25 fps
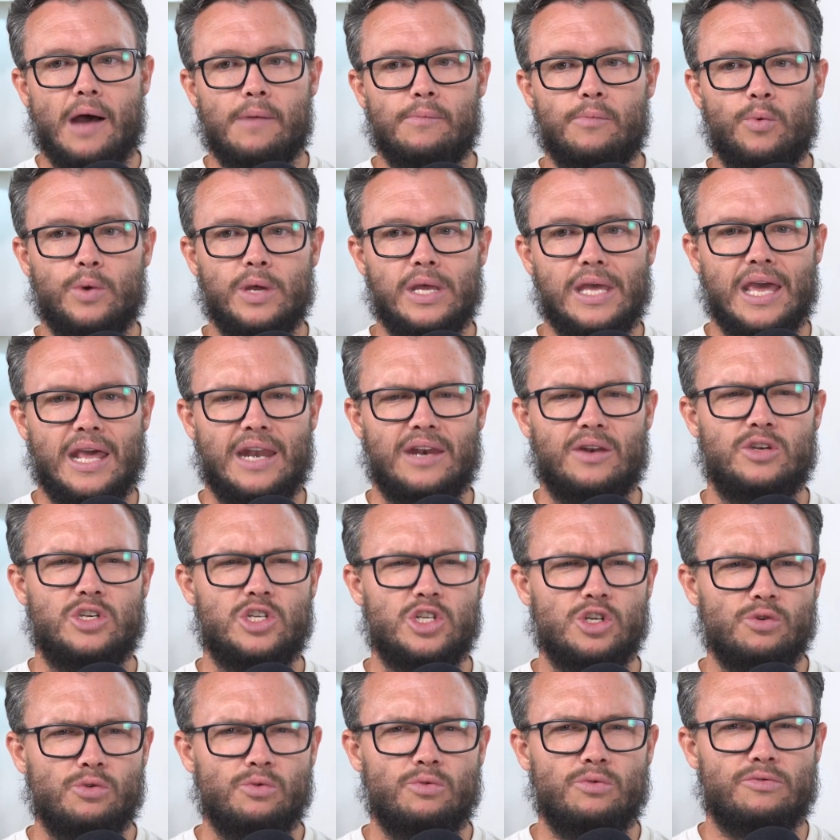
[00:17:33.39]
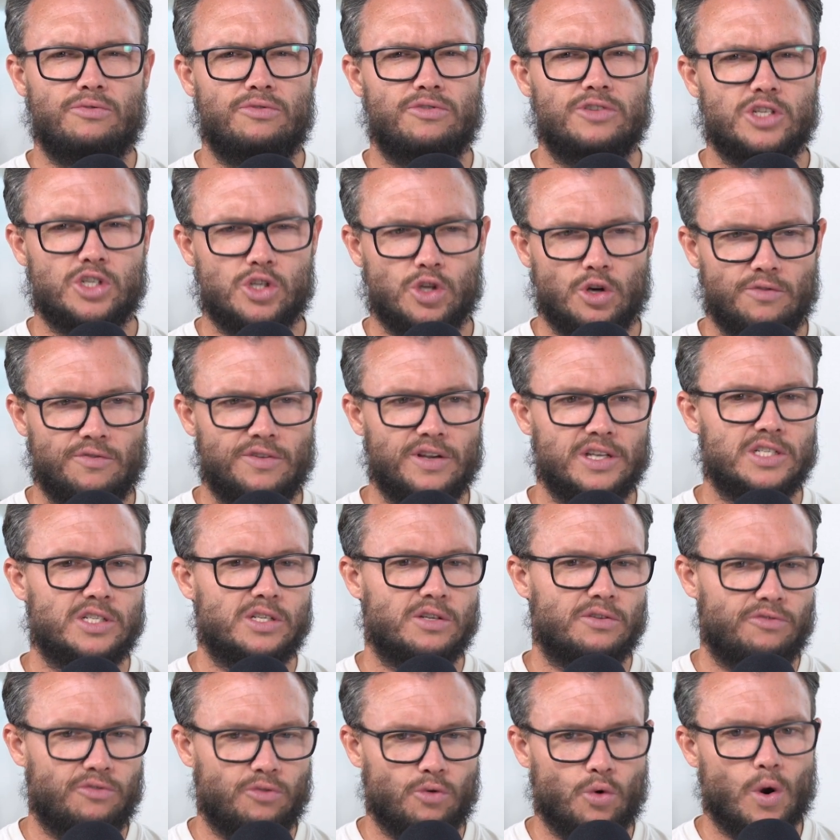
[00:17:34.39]
we can do
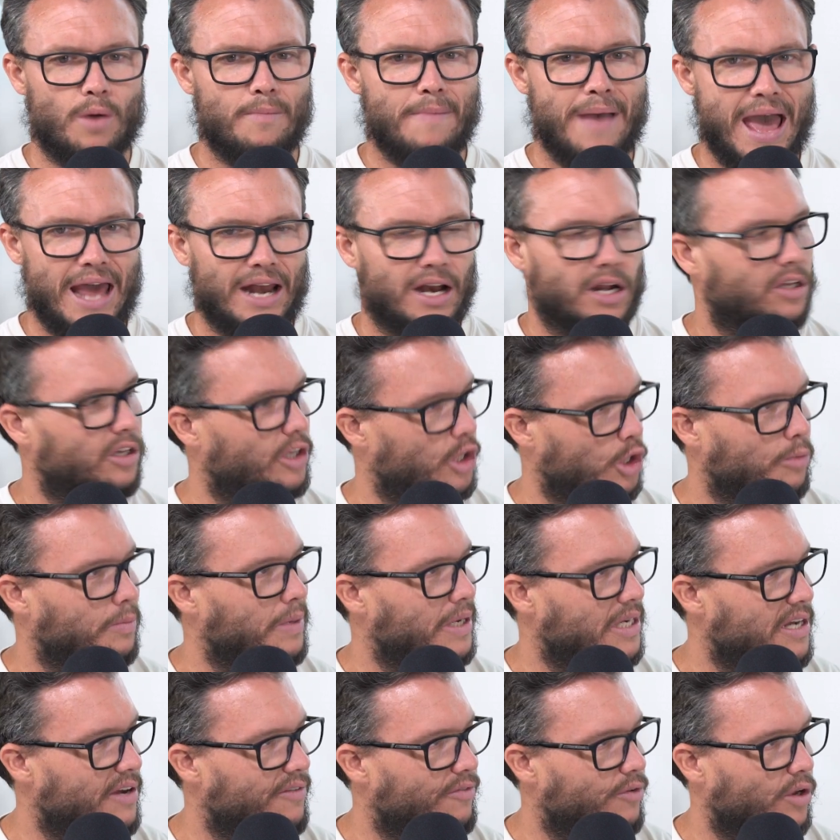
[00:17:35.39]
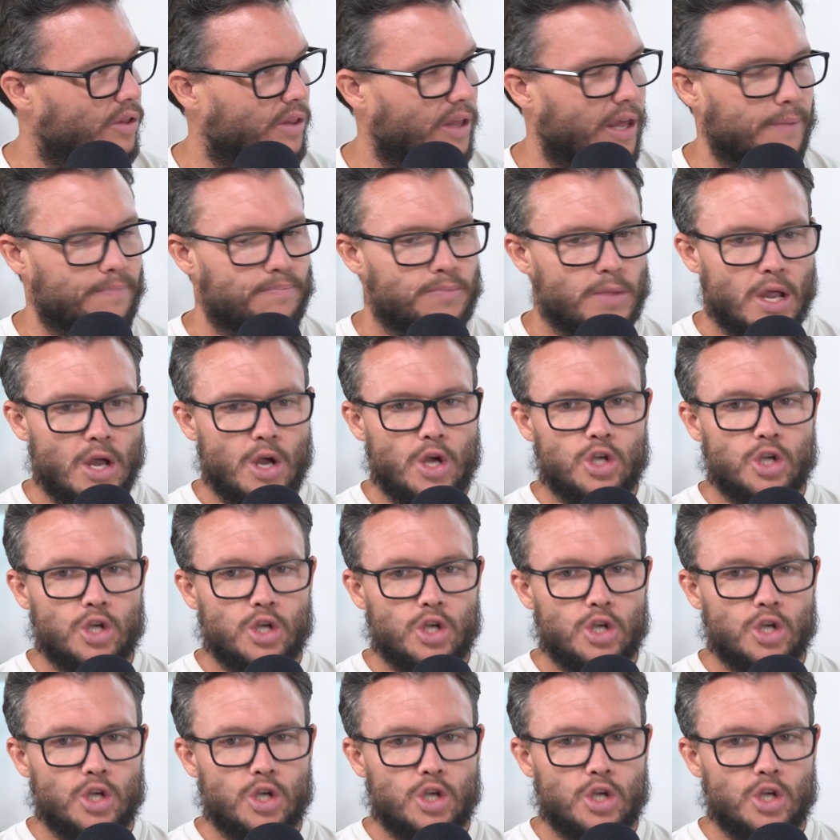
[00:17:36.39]
service format a little bit differently.